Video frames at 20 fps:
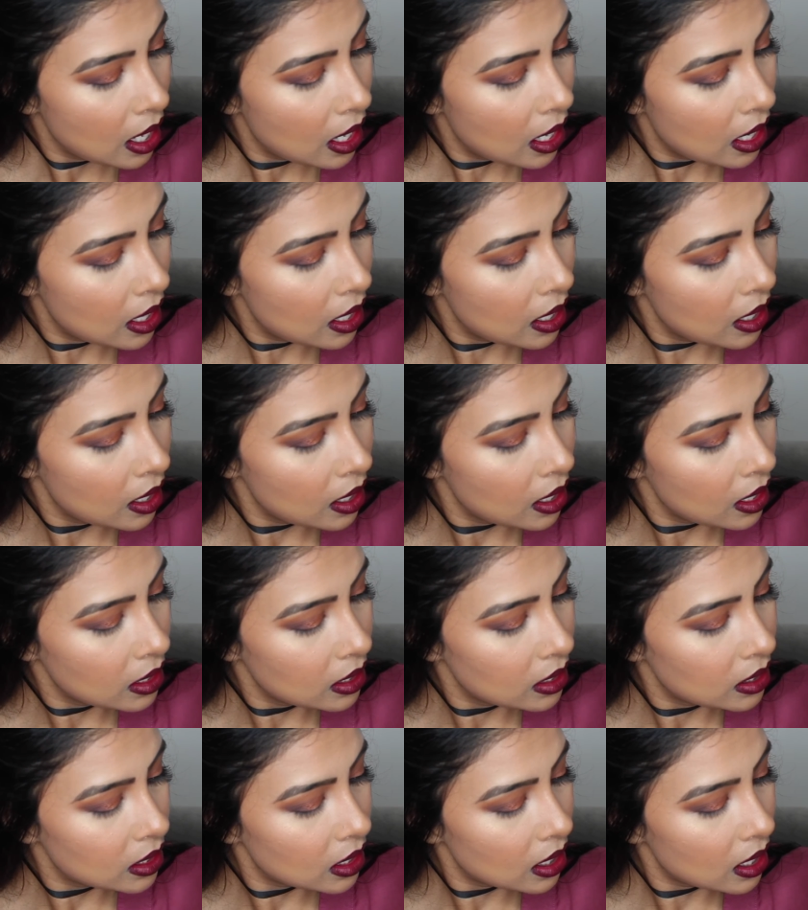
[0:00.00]

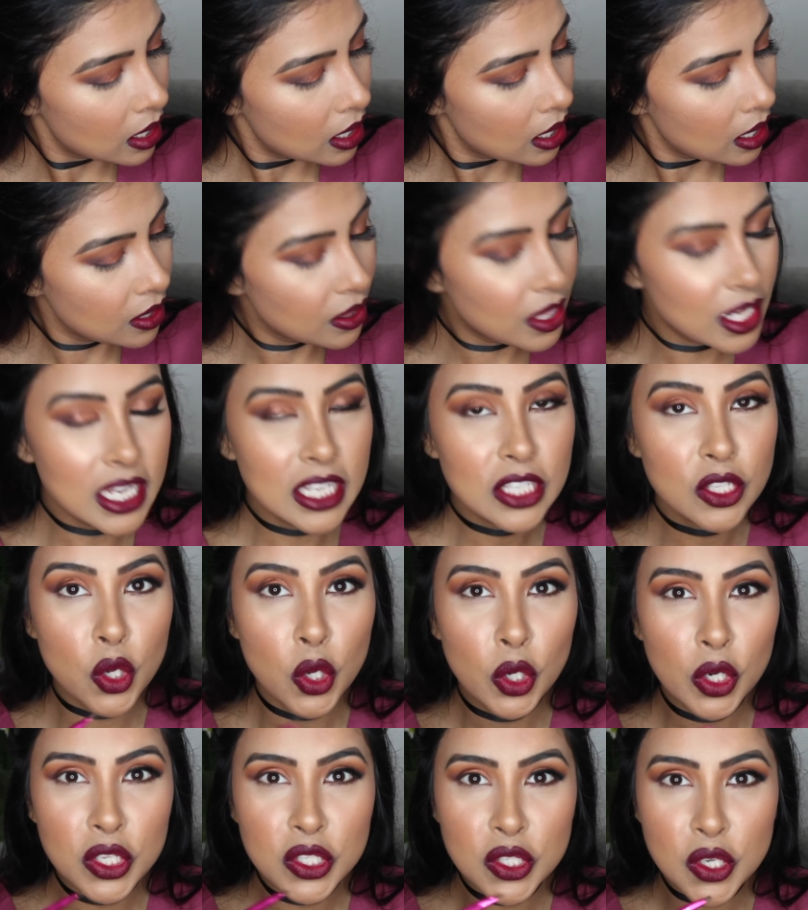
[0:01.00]
And these
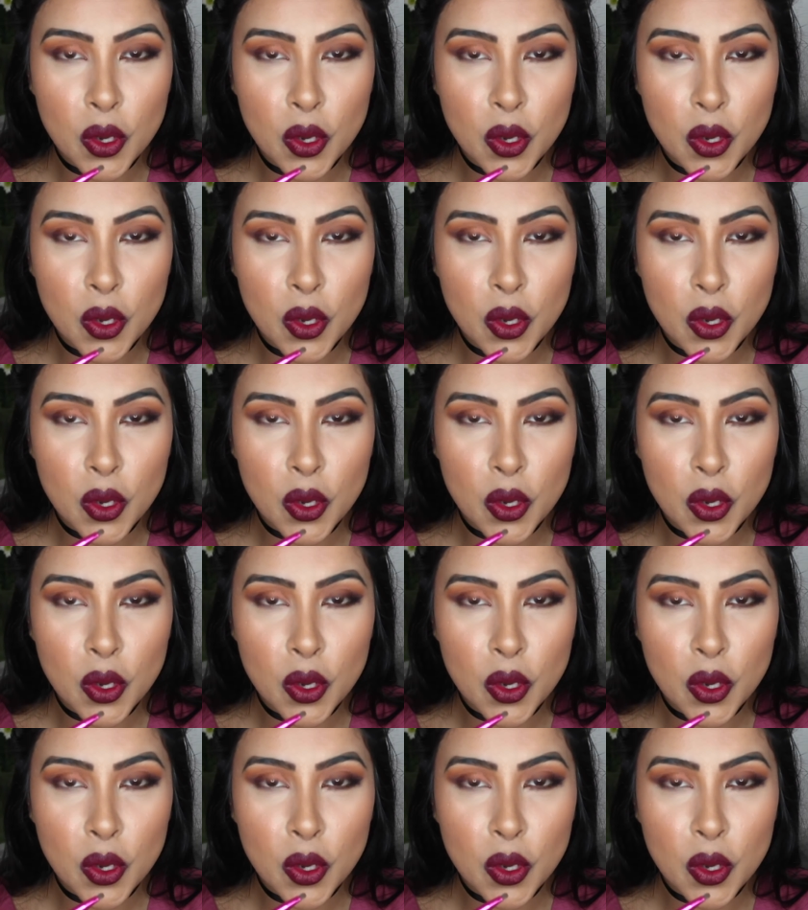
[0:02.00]
colours